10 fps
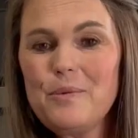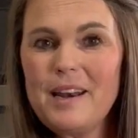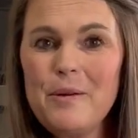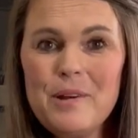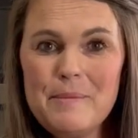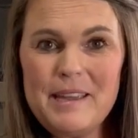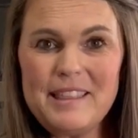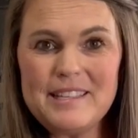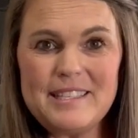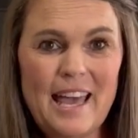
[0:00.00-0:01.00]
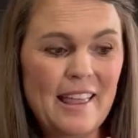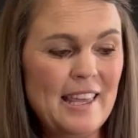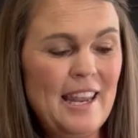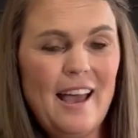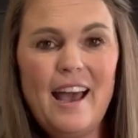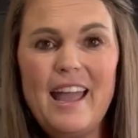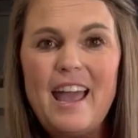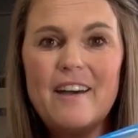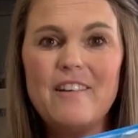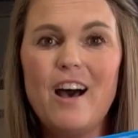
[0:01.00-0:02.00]
when I want to make this salad, I
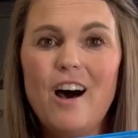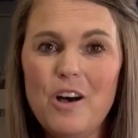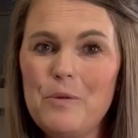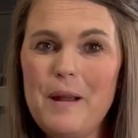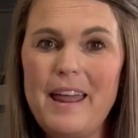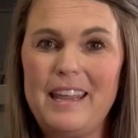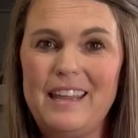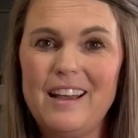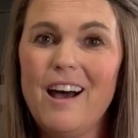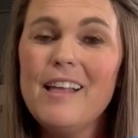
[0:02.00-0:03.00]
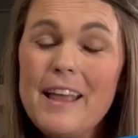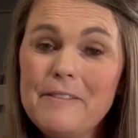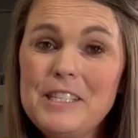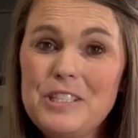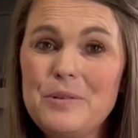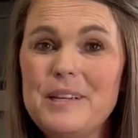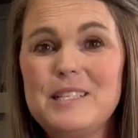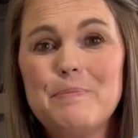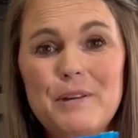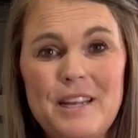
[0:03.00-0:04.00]
have it all ready. All I have to do is
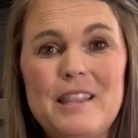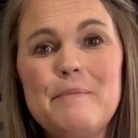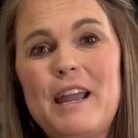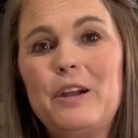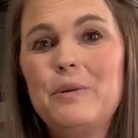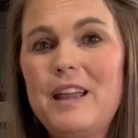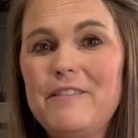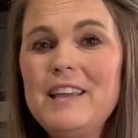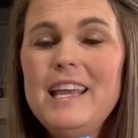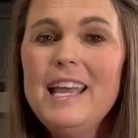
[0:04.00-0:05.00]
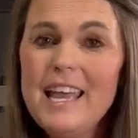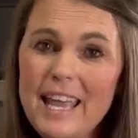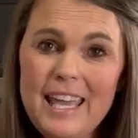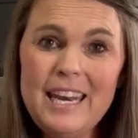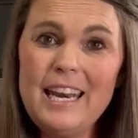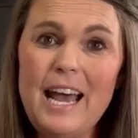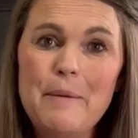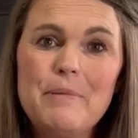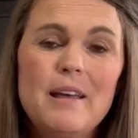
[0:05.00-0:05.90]
put it in the microwave, heat it up.